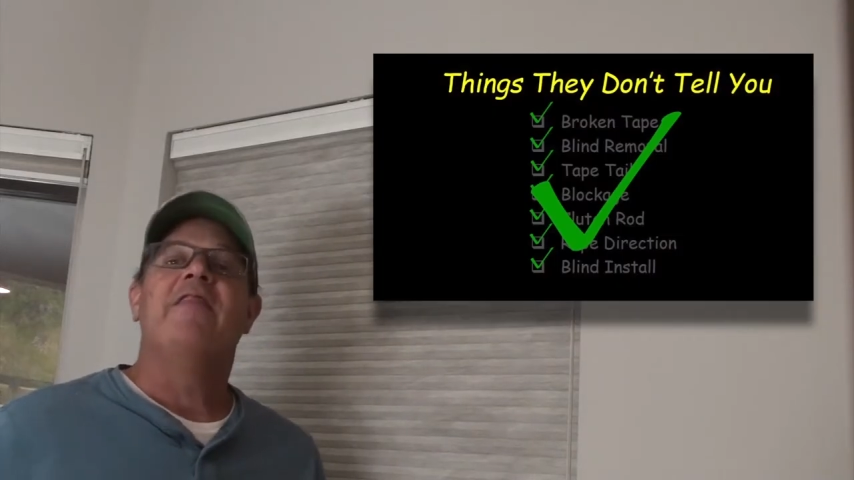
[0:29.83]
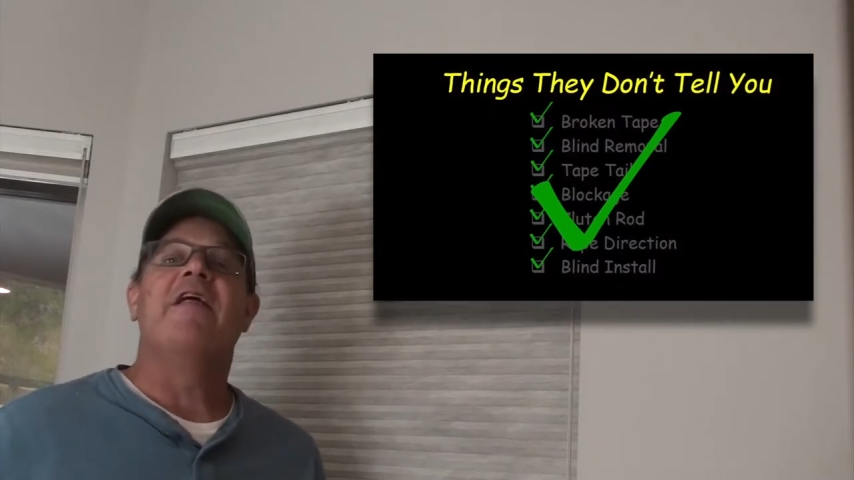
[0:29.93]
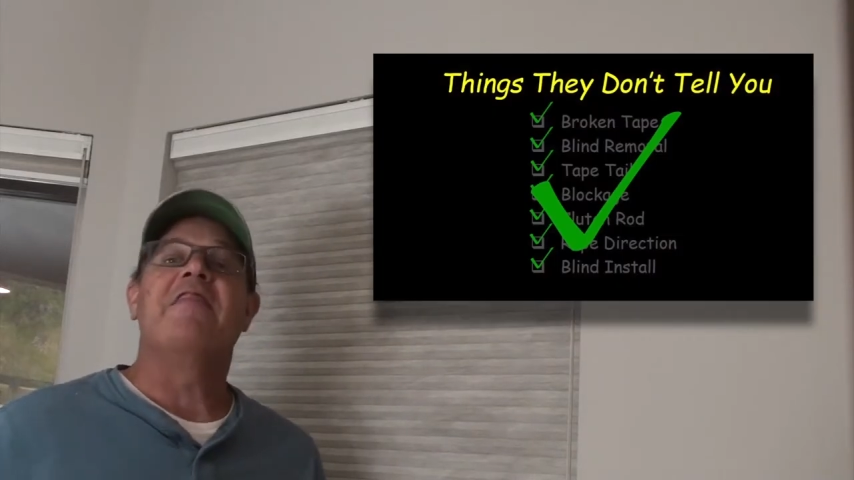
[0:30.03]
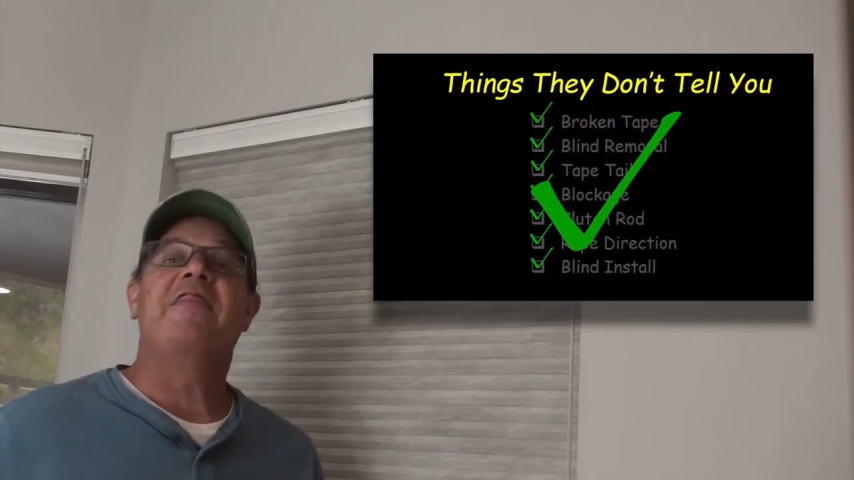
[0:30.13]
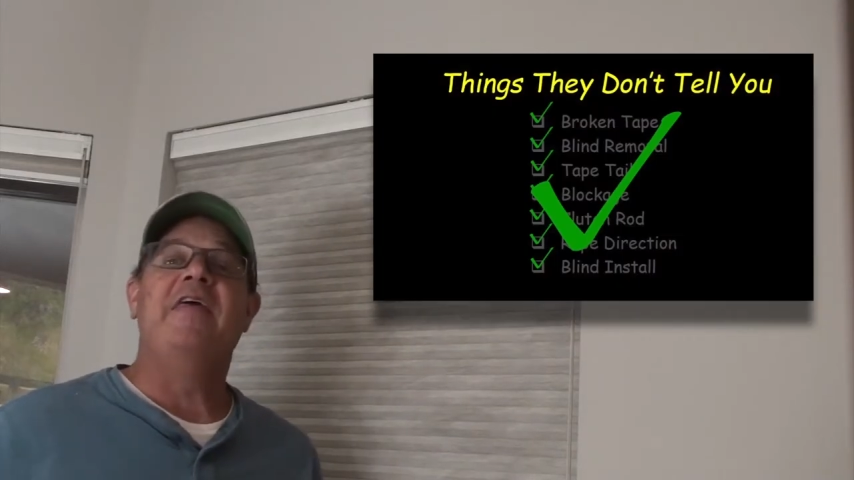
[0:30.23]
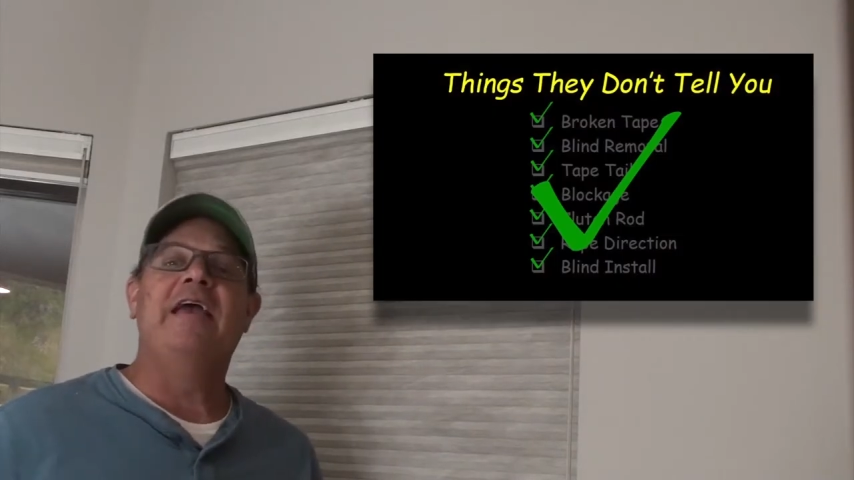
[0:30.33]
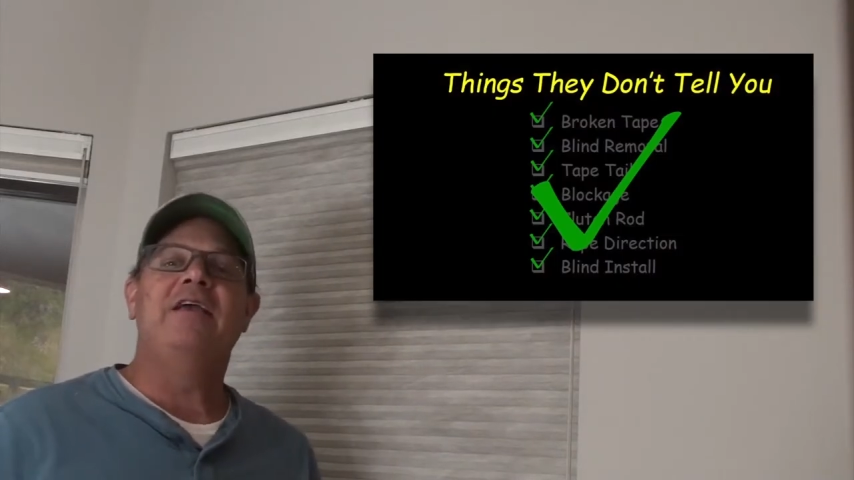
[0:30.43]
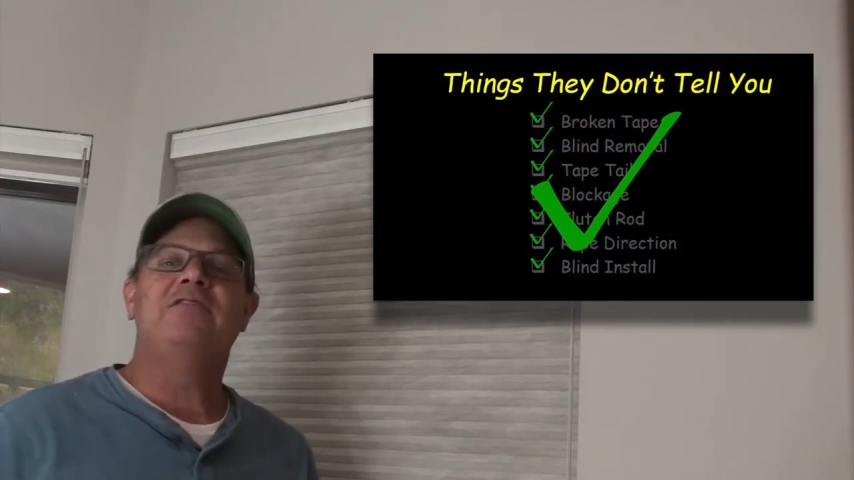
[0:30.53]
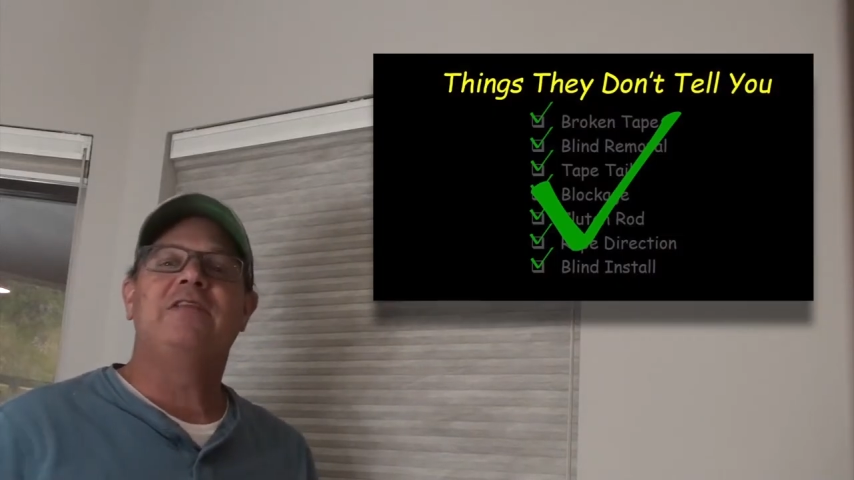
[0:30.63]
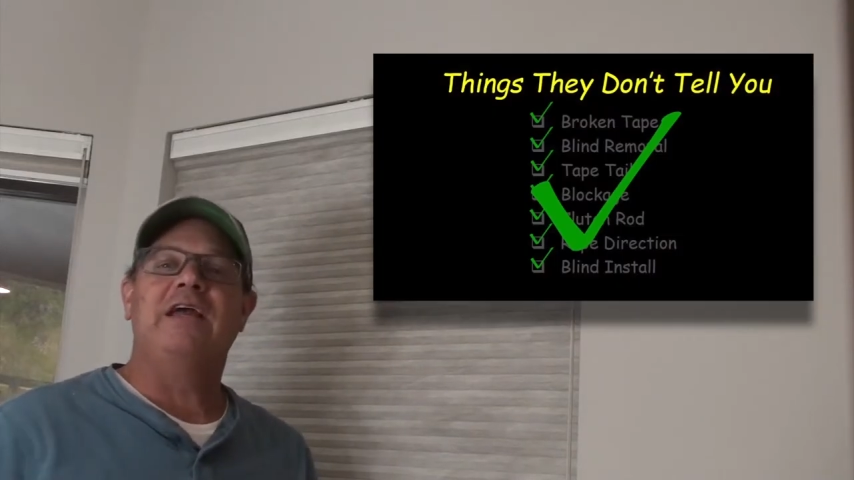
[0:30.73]
The
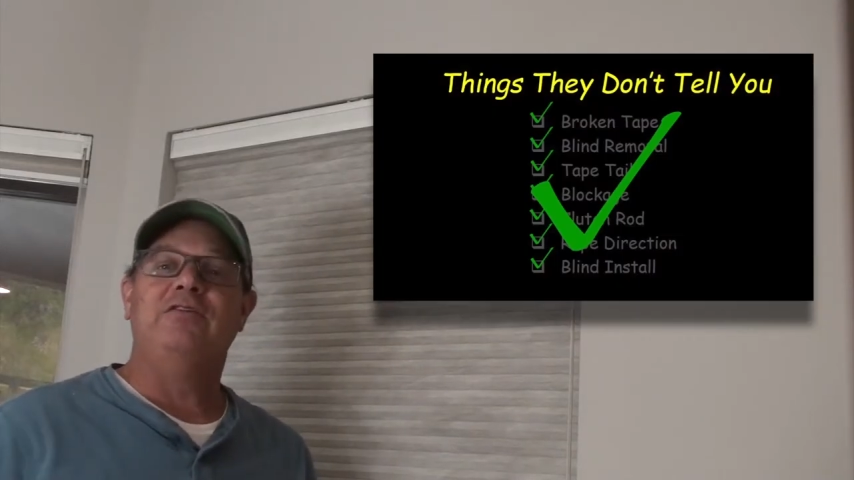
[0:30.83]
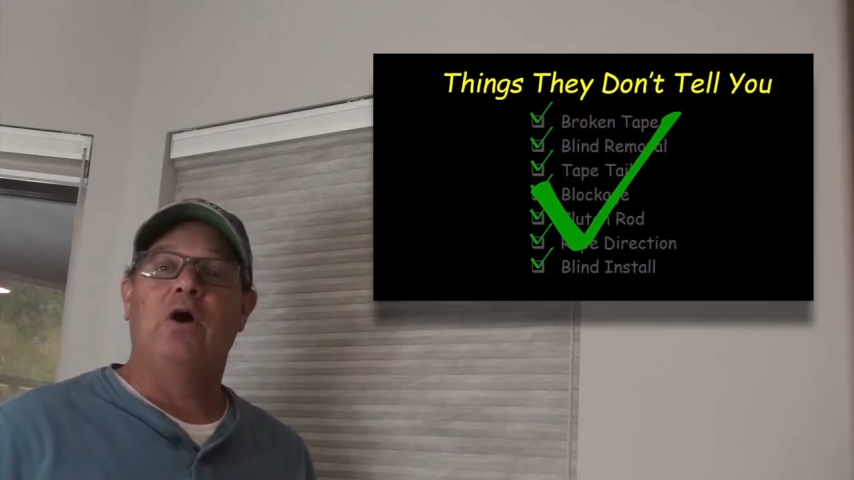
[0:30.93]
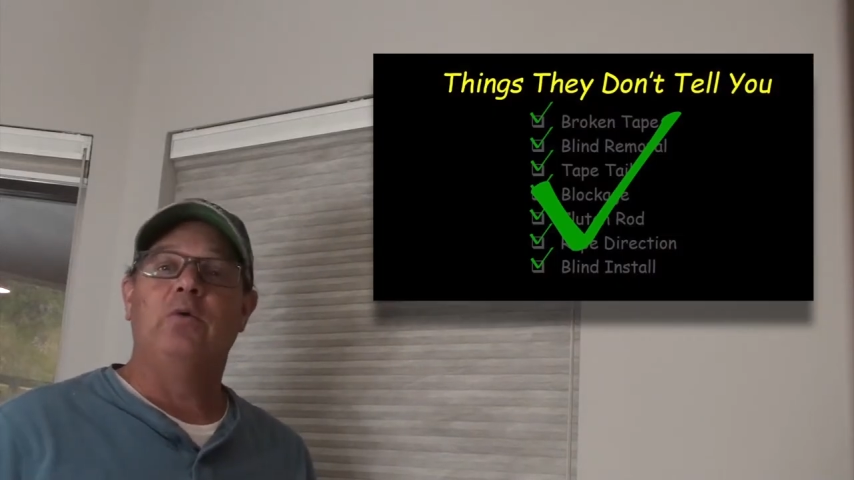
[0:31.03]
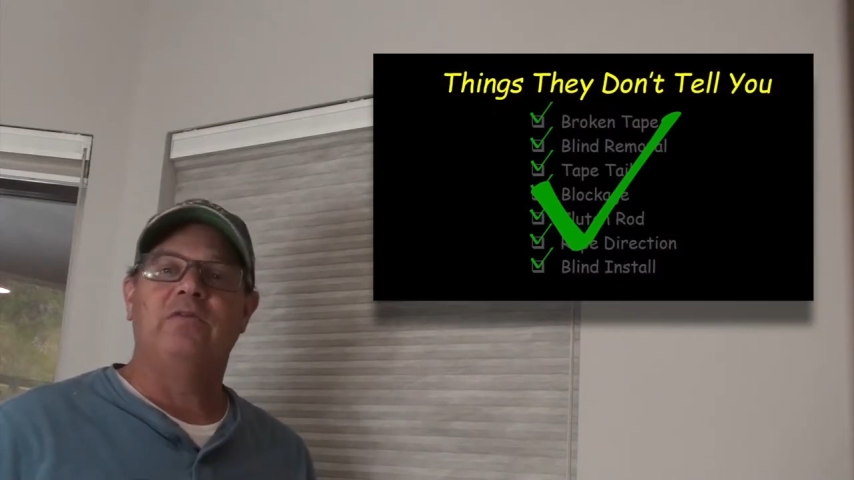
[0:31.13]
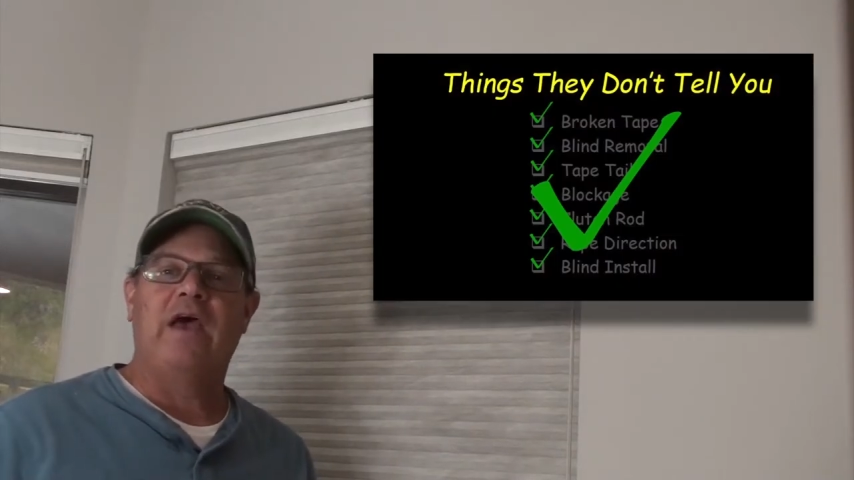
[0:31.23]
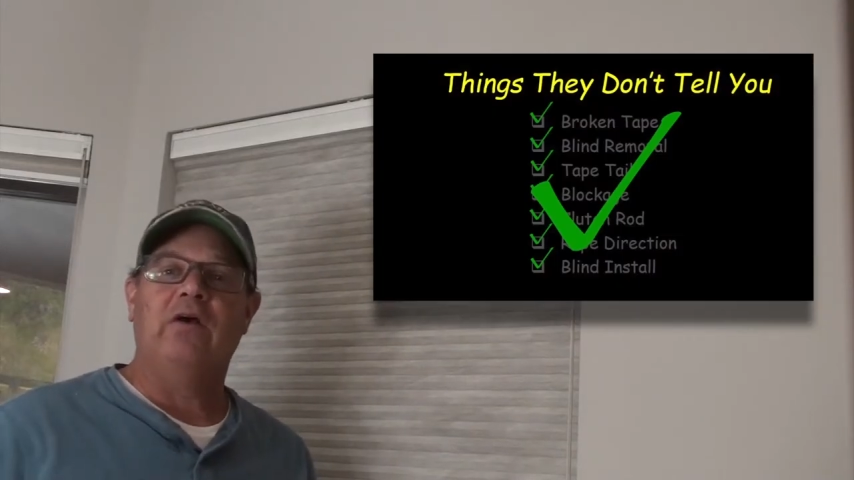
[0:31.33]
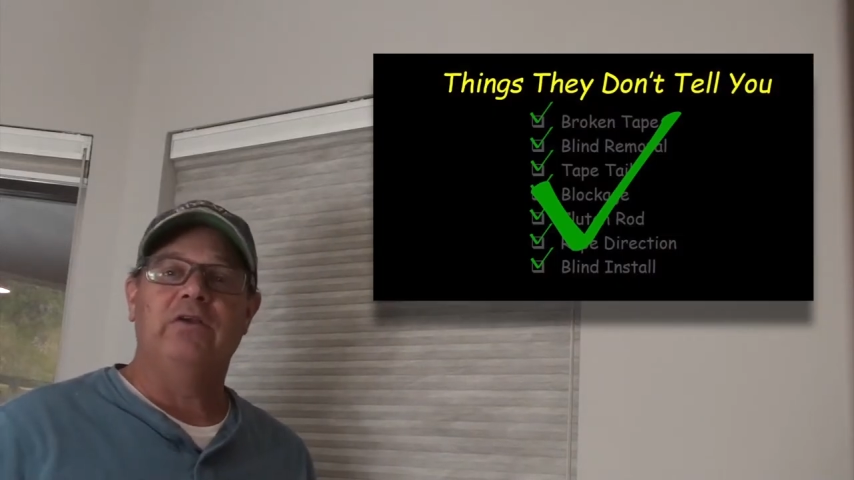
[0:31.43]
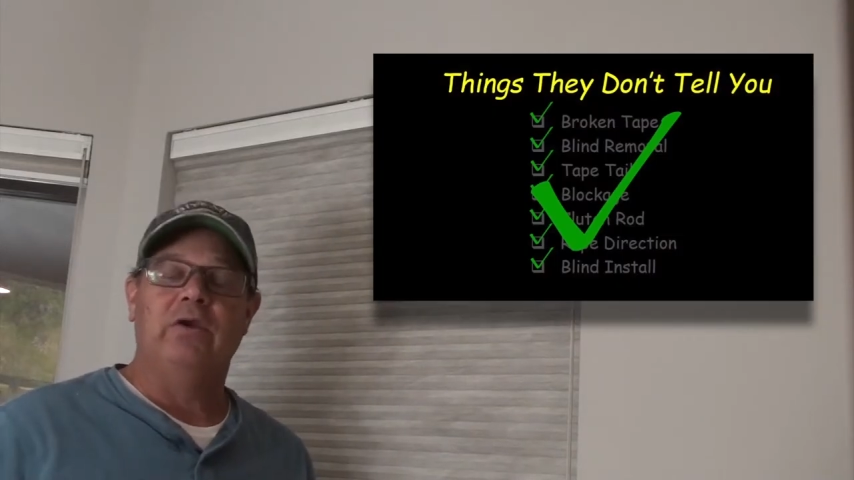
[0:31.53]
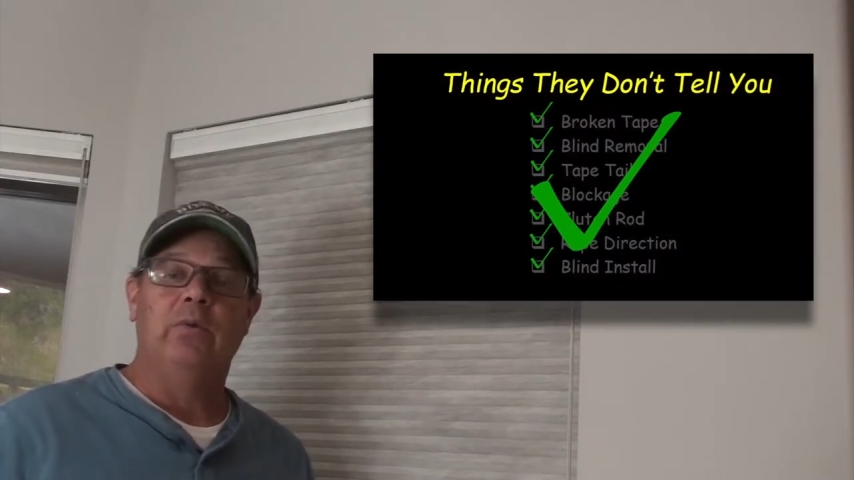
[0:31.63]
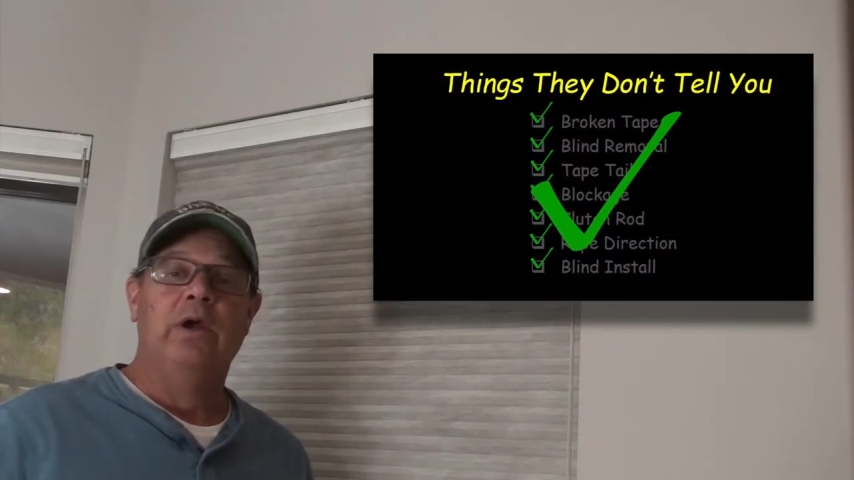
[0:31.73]
things they don't
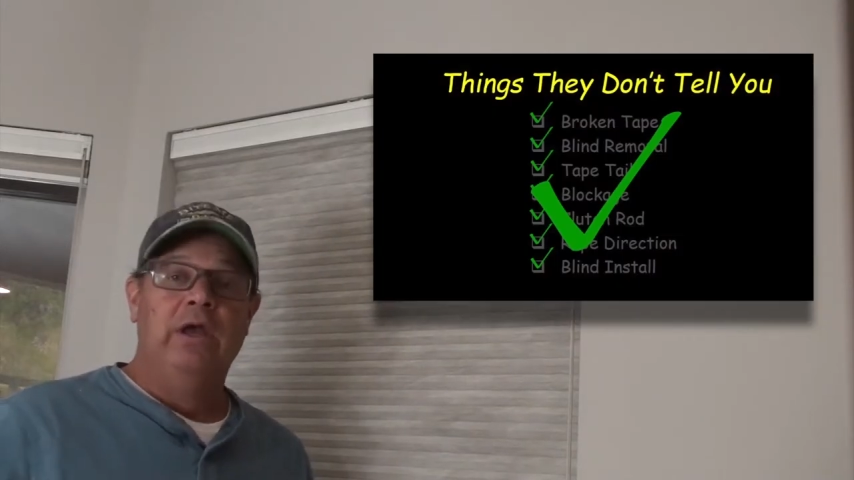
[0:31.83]
tell you.